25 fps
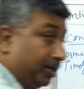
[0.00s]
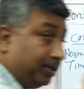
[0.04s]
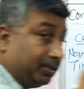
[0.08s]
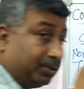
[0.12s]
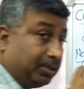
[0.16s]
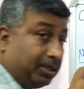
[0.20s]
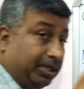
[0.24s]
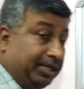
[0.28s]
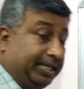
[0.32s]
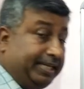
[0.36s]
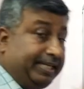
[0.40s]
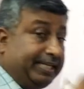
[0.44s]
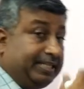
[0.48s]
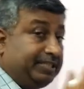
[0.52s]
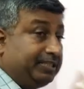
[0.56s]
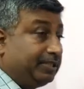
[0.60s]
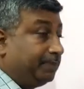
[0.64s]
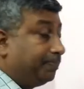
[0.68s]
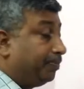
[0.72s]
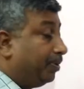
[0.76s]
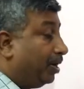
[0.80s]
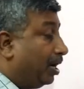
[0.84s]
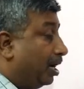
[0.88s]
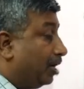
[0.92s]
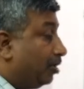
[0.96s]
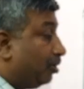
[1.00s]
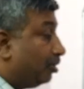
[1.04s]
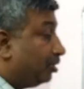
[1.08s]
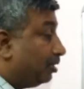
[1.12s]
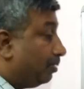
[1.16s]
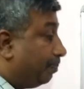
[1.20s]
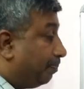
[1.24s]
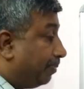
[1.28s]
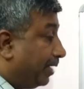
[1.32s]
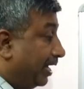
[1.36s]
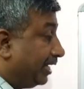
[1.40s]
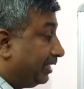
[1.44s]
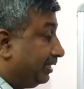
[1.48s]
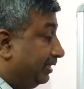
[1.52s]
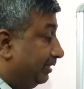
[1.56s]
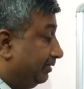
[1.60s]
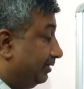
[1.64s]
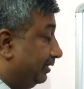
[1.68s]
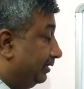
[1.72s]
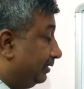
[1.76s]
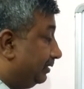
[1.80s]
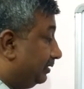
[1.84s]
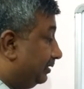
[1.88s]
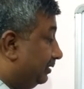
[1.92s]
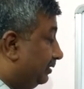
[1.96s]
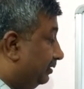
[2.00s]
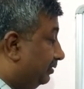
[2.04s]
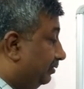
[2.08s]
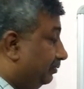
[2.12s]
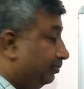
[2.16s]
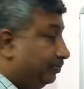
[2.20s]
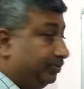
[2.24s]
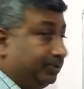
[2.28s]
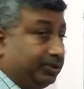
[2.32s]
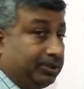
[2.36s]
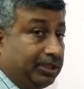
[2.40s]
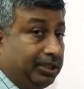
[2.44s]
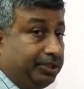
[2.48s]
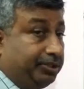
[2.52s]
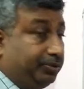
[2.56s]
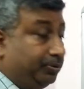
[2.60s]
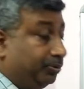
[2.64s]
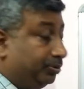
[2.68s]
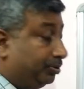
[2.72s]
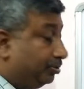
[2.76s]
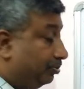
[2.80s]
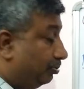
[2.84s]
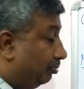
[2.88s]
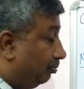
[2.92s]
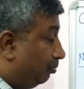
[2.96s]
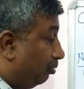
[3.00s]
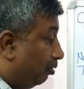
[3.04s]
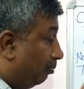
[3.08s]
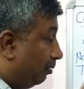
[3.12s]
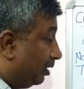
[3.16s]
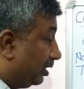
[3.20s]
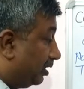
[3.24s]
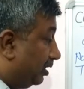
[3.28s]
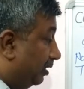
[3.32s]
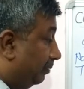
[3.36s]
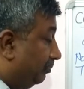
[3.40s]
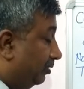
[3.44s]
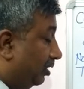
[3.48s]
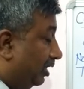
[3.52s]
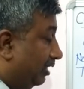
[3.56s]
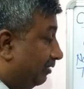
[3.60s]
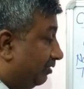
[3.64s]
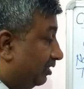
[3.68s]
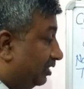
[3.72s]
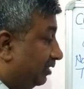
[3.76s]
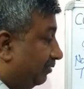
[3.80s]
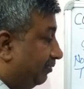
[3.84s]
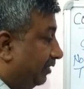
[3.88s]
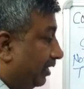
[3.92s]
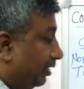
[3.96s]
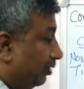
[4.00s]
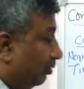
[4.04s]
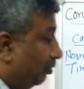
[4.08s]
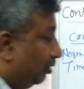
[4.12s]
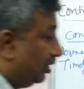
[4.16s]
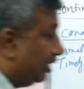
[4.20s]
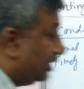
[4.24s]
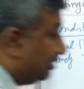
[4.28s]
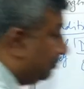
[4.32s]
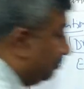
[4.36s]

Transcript: contingency plan or the practices which are used to overcome the adverse effect known as